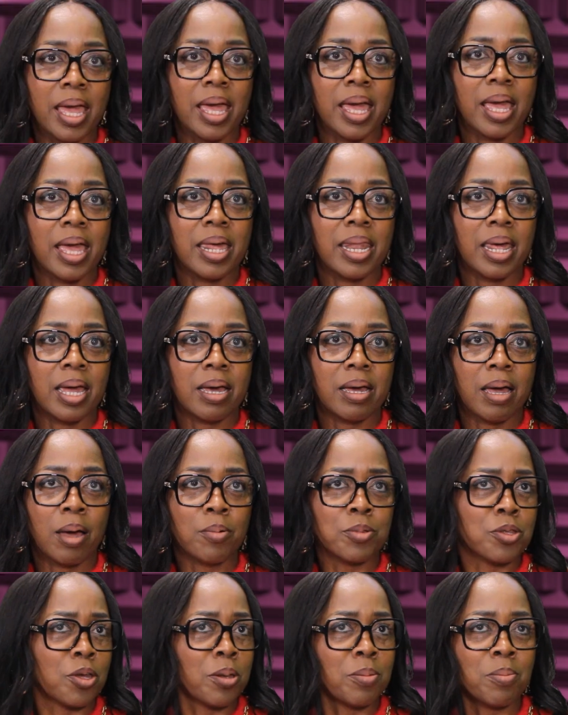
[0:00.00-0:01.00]
And I
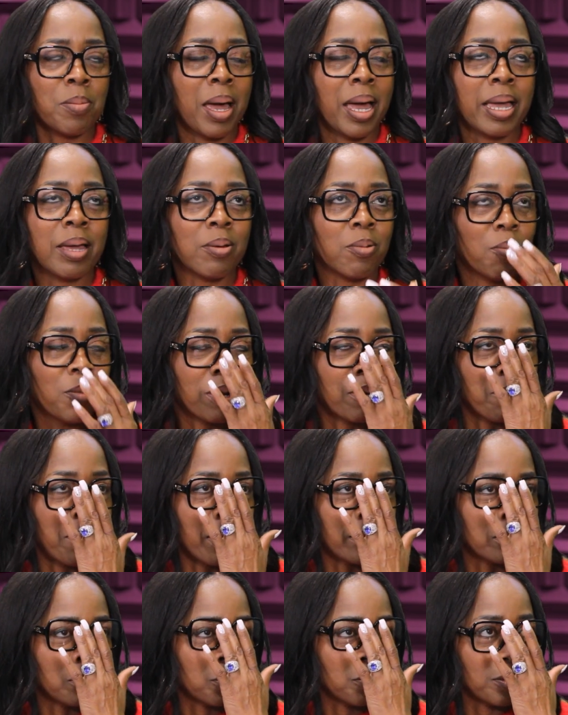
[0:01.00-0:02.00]
was on one of
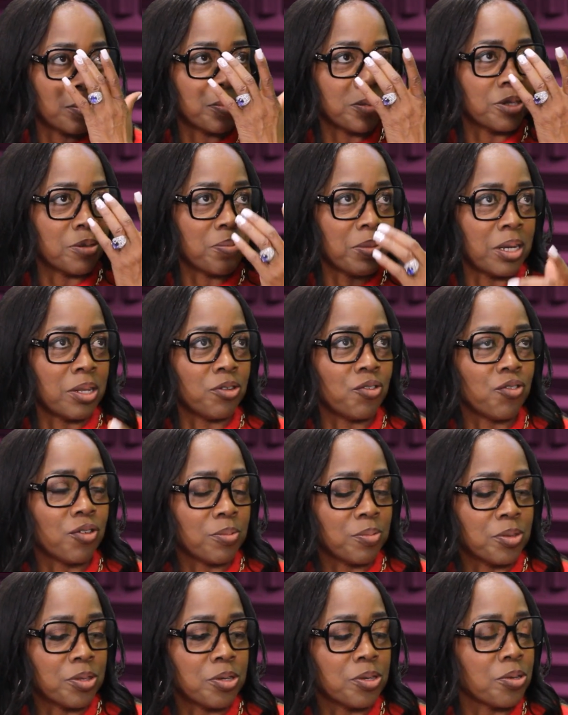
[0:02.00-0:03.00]
my trips, many
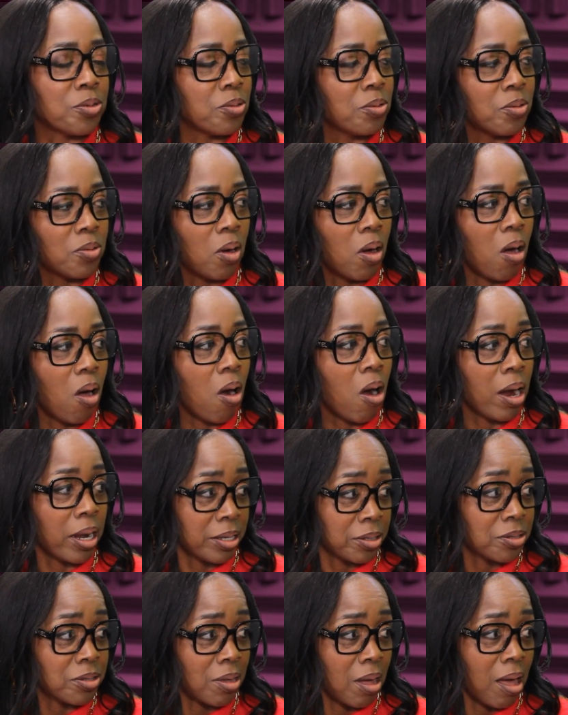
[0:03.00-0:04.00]
trips to
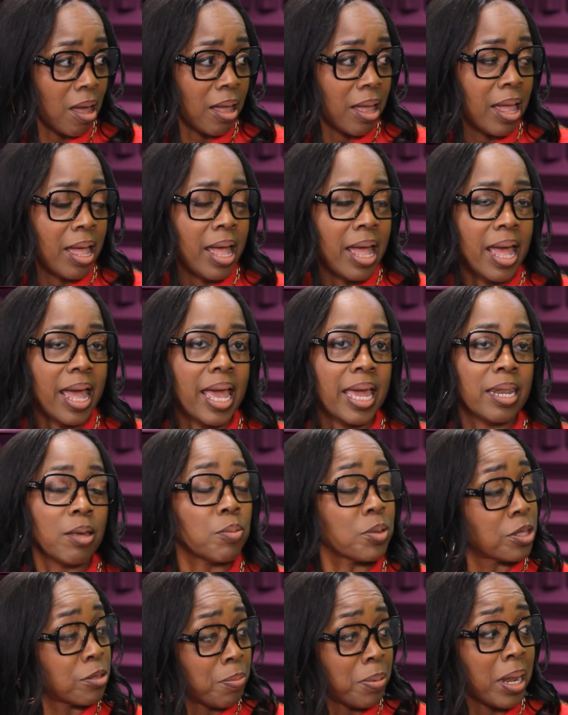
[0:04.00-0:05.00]
Arkansas, and it
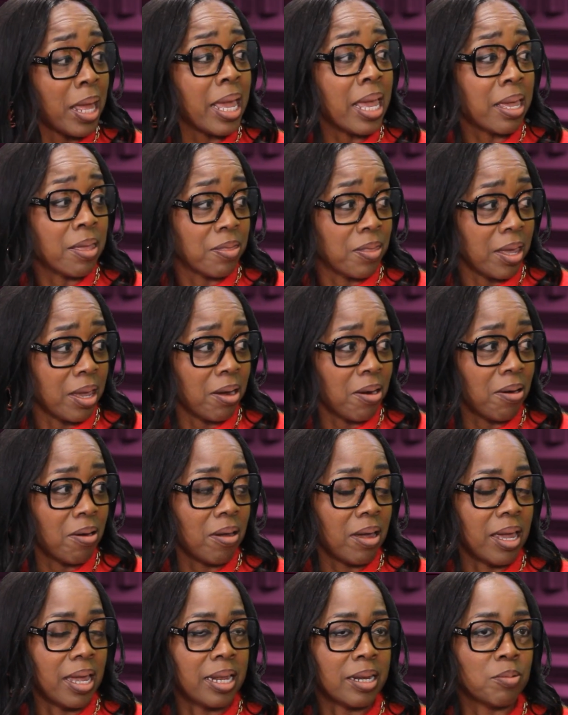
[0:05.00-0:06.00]
was playing there,
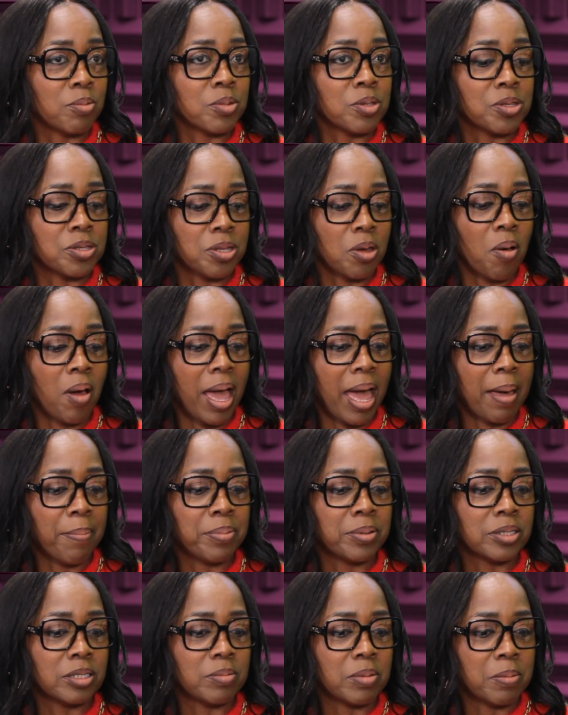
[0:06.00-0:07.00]
and it was so
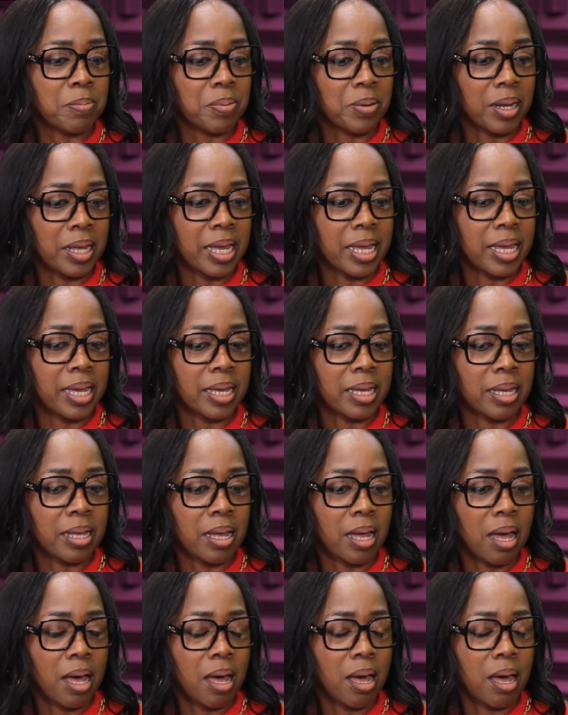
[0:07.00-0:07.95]
happened to be playing